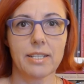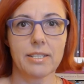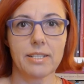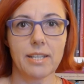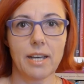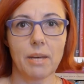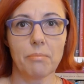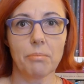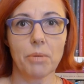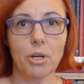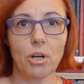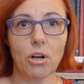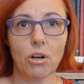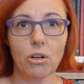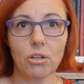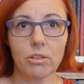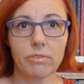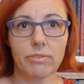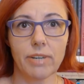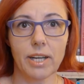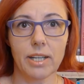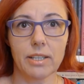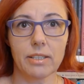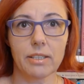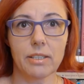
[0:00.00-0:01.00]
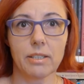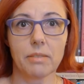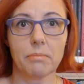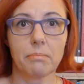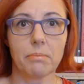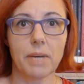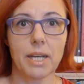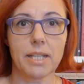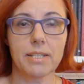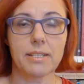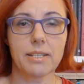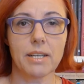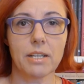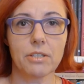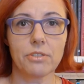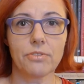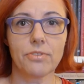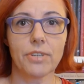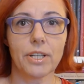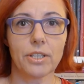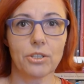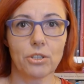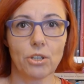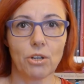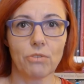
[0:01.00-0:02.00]
sam Hogwart ma
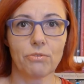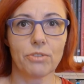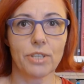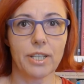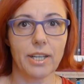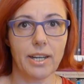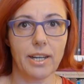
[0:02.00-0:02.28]
zaświatowy